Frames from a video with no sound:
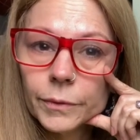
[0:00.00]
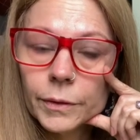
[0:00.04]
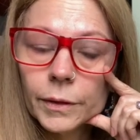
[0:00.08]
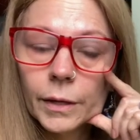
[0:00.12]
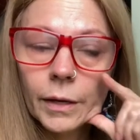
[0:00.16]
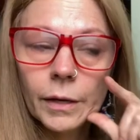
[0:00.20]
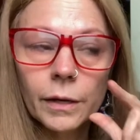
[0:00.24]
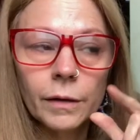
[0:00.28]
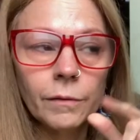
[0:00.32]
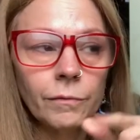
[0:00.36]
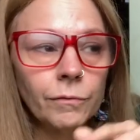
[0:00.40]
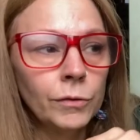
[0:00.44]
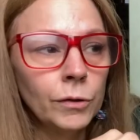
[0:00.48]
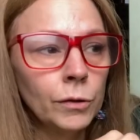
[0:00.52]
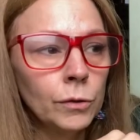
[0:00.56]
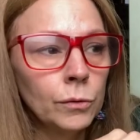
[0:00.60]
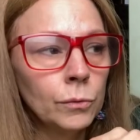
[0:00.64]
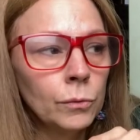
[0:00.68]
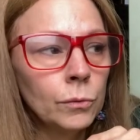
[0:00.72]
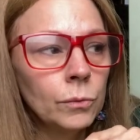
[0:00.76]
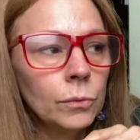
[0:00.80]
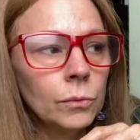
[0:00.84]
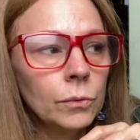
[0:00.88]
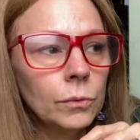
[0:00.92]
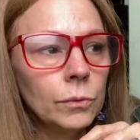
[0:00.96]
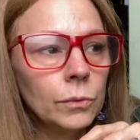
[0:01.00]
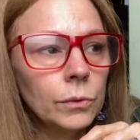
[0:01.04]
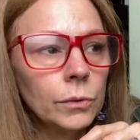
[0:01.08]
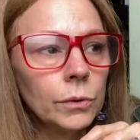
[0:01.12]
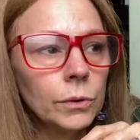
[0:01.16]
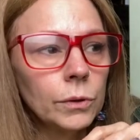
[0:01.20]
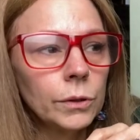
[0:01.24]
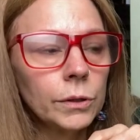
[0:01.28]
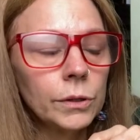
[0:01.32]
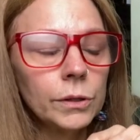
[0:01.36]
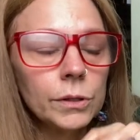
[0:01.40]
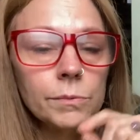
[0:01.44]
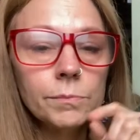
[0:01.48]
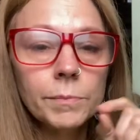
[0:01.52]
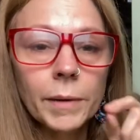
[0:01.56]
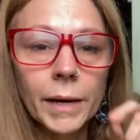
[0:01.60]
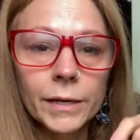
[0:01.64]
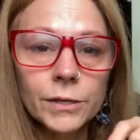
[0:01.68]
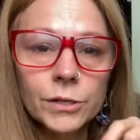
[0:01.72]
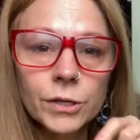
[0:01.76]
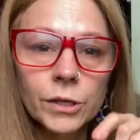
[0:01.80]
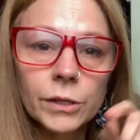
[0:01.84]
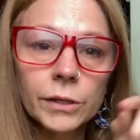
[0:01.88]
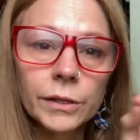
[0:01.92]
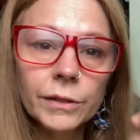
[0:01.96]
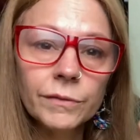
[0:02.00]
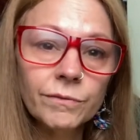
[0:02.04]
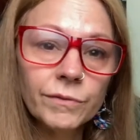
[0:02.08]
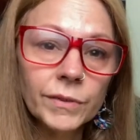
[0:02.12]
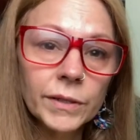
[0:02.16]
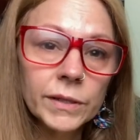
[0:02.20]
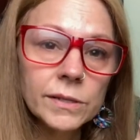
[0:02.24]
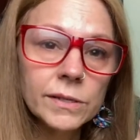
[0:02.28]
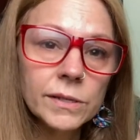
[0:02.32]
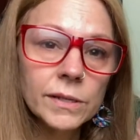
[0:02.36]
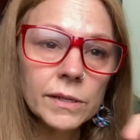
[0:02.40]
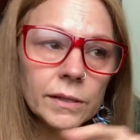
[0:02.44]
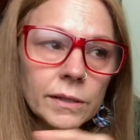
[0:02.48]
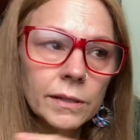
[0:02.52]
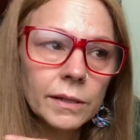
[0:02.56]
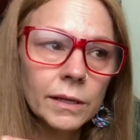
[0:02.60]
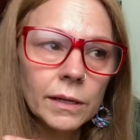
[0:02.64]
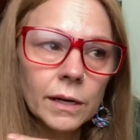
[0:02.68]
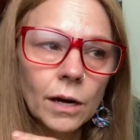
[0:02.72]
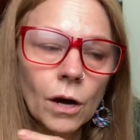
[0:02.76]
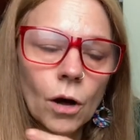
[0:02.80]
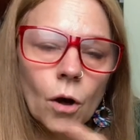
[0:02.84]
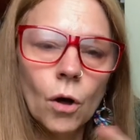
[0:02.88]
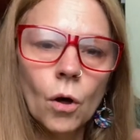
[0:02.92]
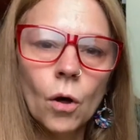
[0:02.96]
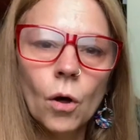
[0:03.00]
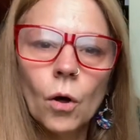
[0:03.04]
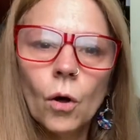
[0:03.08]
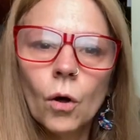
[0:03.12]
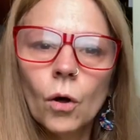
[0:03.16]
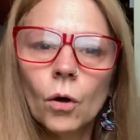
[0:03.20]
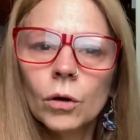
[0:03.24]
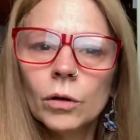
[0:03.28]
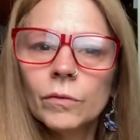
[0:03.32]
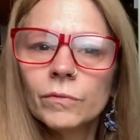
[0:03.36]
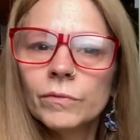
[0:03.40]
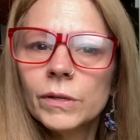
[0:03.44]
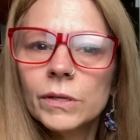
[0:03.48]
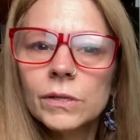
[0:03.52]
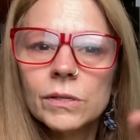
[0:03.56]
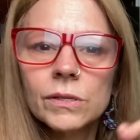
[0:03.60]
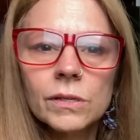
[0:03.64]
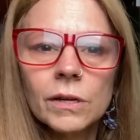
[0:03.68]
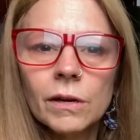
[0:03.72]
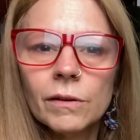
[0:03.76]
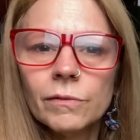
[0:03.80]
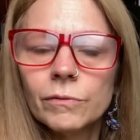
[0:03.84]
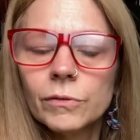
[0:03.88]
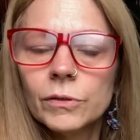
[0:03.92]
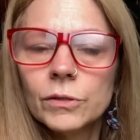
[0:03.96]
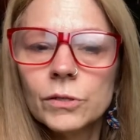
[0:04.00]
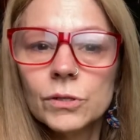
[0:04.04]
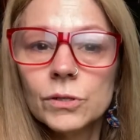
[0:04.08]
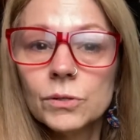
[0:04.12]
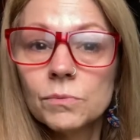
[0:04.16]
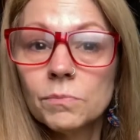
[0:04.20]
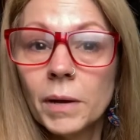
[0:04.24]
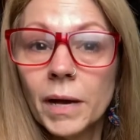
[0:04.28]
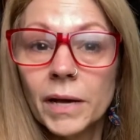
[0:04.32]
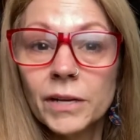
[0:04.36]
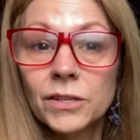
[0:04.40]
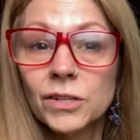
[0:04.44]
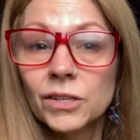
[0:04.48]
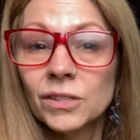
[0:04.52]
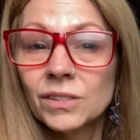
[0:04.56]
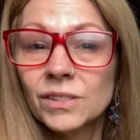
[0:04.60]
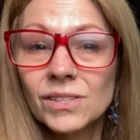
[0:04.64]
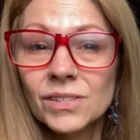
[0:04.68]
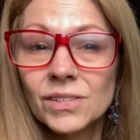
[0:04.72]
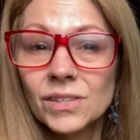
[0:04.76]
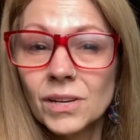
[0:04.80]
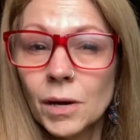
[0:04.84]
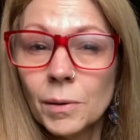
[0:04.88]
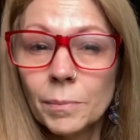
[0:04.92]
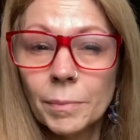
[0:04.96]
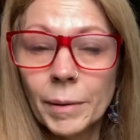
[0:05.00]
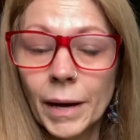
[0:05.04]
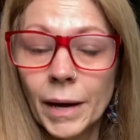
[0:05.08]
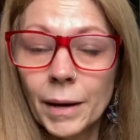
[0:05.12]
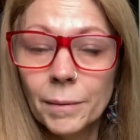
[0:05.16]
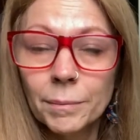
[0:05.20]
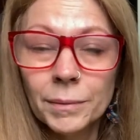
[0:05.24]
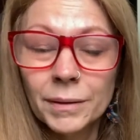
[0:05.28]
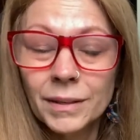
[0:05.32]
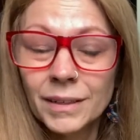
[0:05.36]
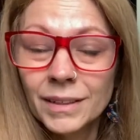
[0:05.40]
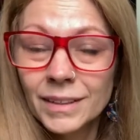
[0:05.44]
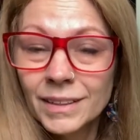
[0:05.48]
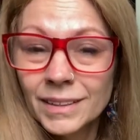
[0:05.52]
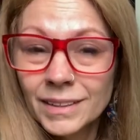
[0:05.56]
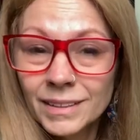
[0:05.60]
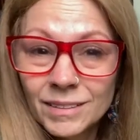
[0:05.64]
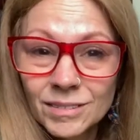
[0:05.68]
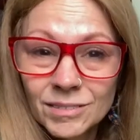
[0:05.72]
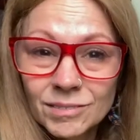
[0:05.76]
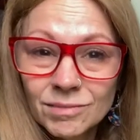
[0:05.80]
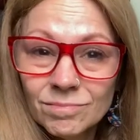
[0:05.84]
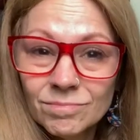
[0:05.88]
that if you could magically fix it, that all of this stuff would just magically stop happening?